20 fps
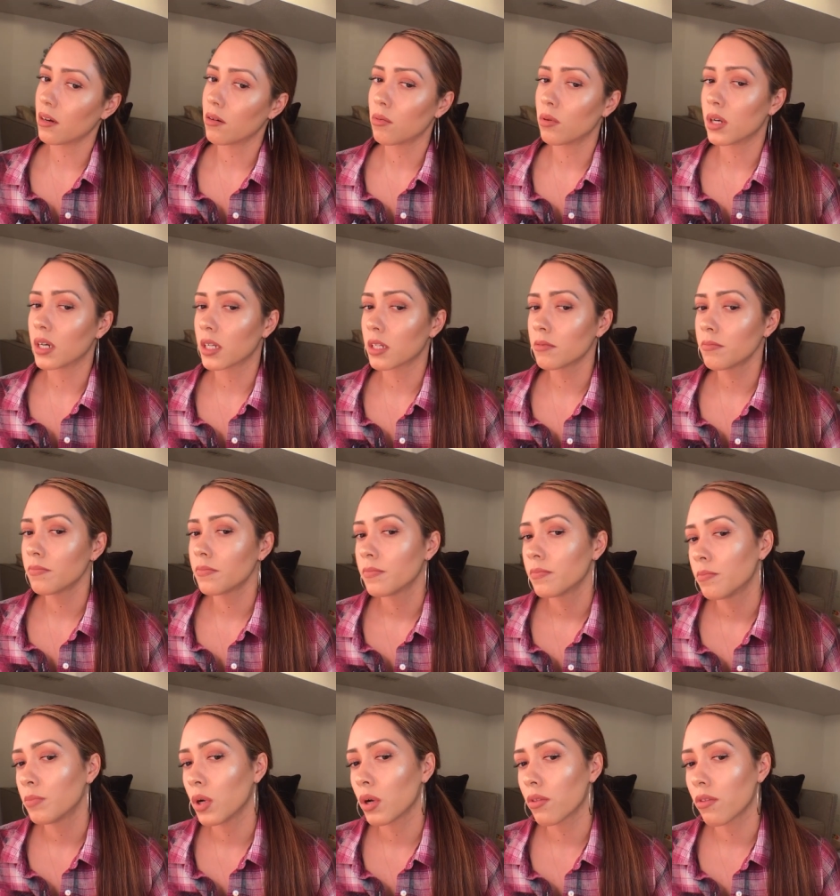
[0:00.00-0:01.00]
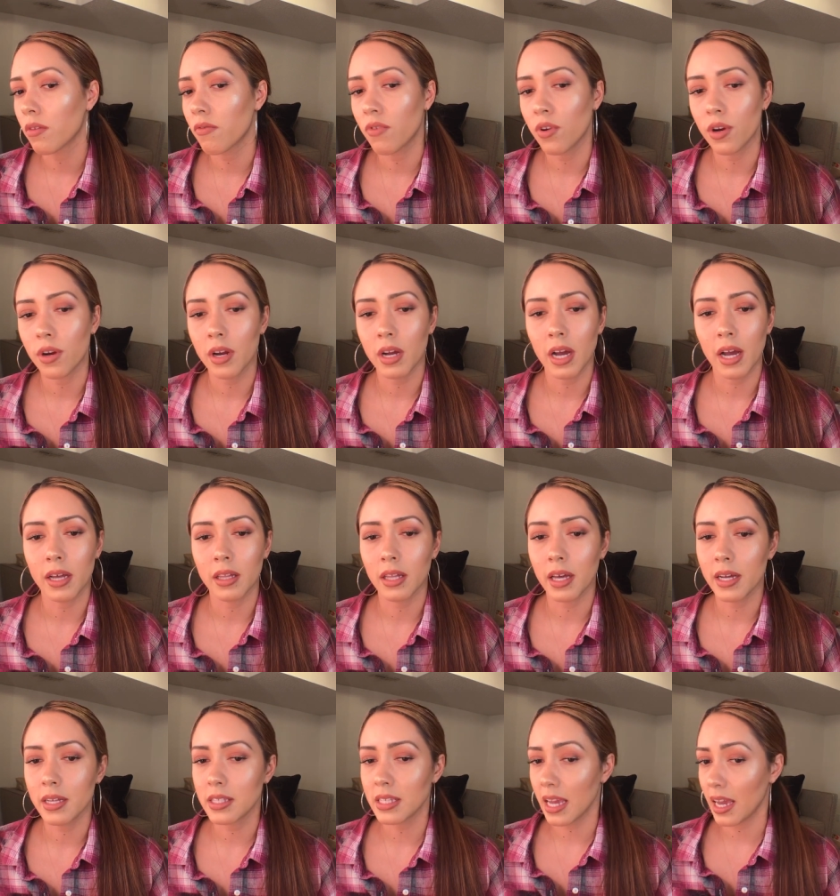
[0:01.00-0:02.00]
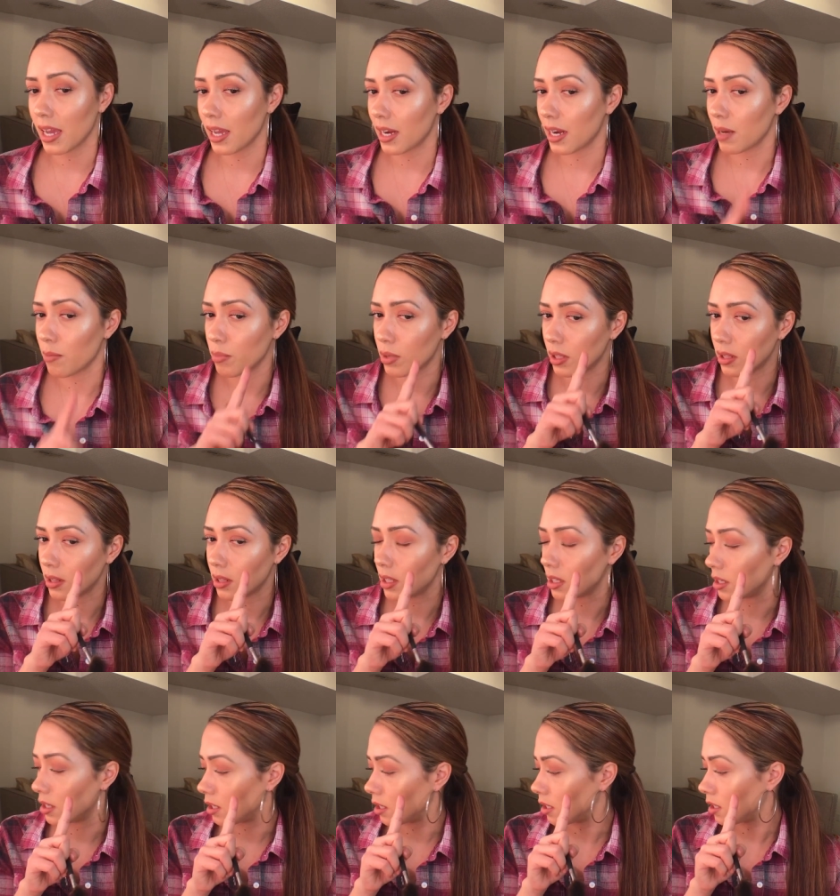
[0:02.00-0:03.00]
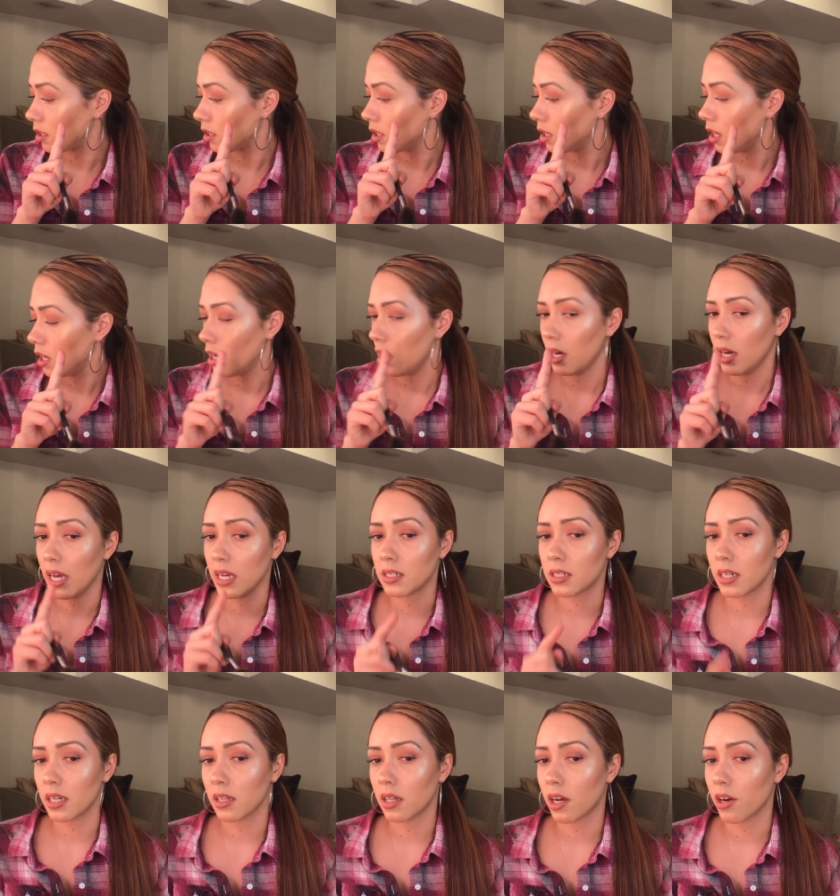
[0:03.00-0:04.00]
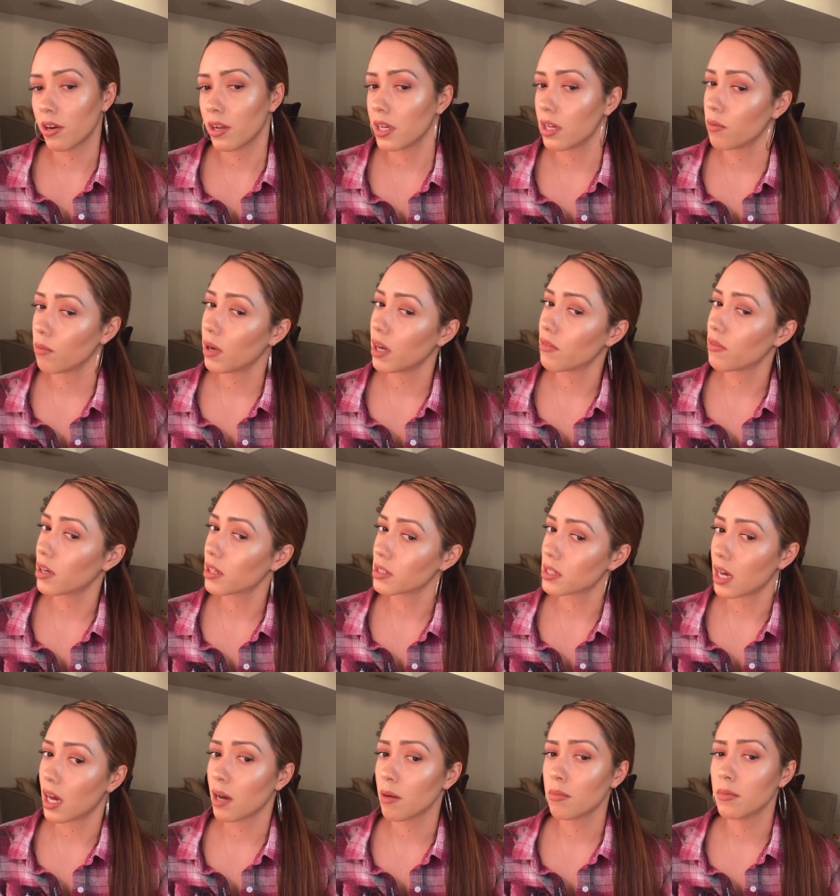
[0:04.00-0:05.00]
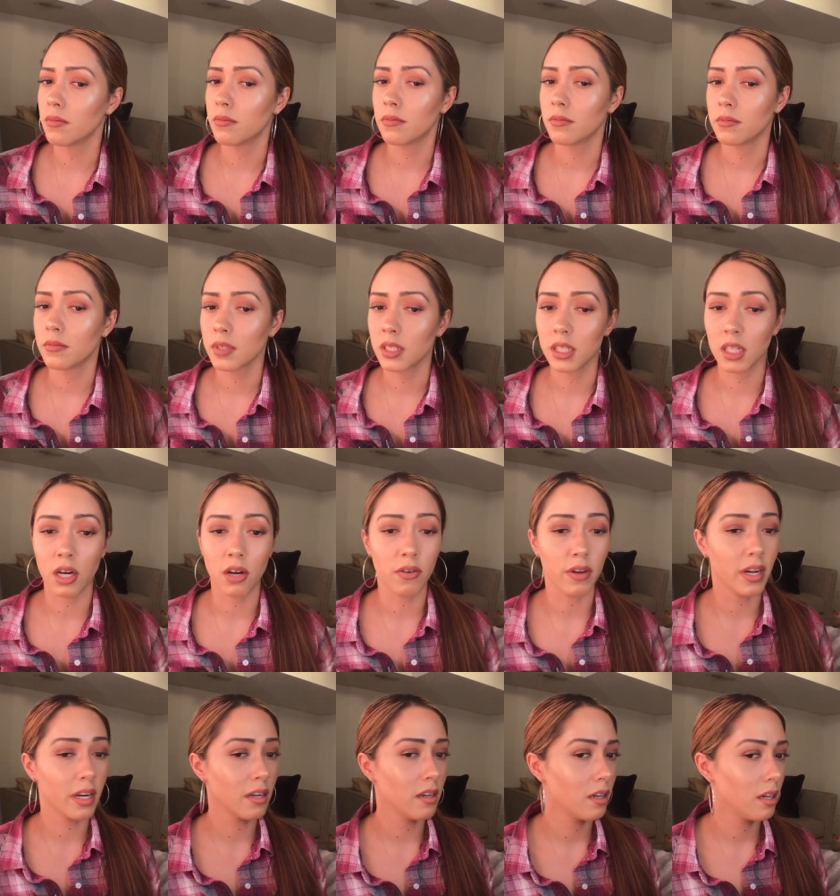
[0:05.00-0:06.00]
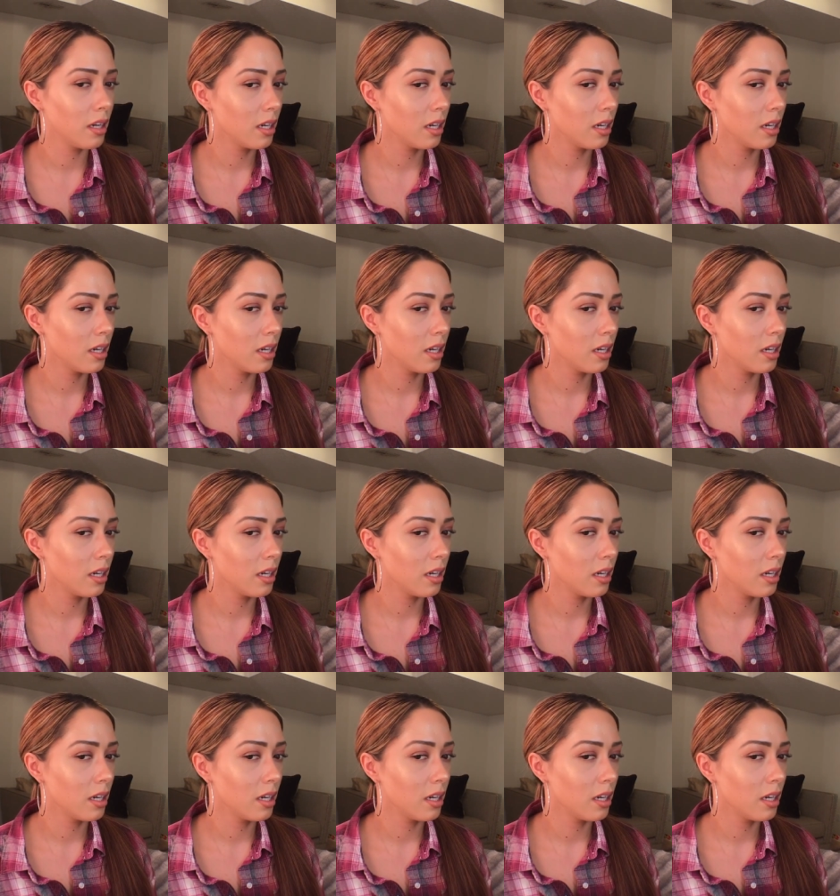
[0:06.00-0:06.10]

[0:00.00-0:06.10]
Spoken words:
one, both of her highlights, and I put the Estee Lauder Heat Wave on top, glowing.